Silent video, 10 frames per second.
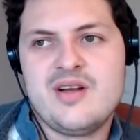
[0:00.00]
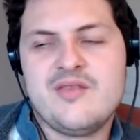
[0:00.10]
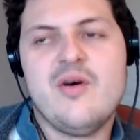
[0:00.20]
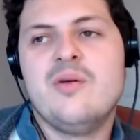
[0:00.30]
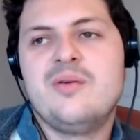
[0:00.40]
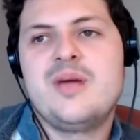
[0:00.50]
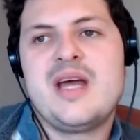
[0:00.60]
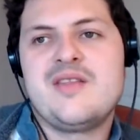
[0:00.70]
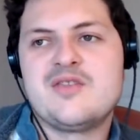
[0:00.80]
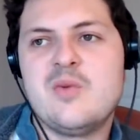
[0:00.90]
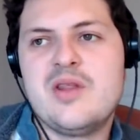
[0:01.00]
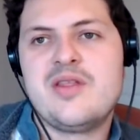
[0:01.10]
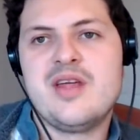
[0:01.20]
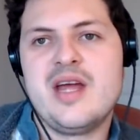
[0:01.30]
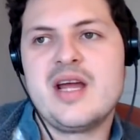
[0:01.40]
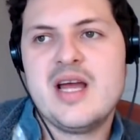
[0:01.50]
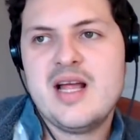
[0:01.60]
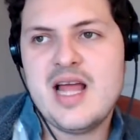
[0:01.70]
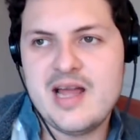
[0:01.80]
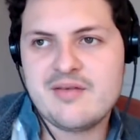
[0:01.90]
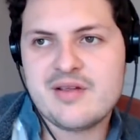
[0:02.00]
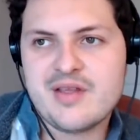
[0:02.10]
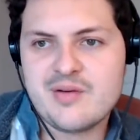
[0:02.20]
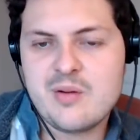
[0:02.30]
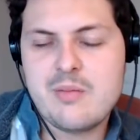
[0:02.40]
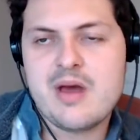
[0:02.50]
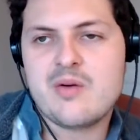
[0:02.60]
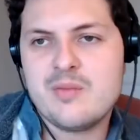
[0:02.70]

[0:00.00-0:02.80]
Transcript: if only we had this one thing, everything would be better.